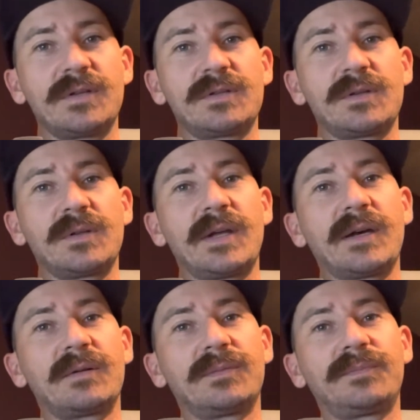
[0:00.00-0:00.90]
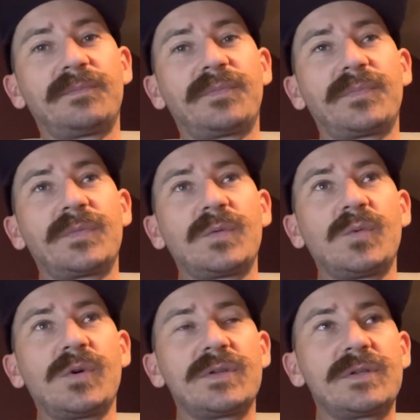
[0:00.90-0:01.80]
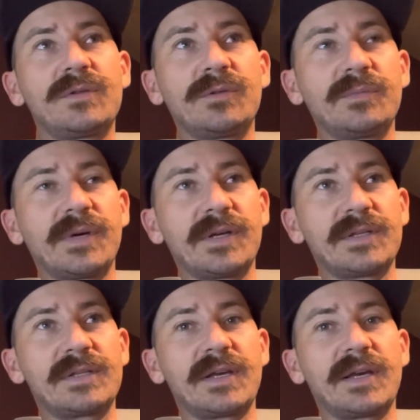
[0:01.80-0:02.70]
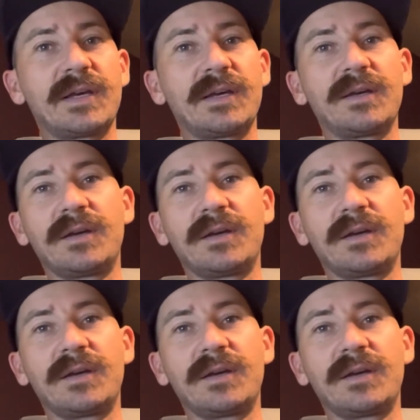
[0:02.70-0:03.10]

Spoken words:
So like one student might say,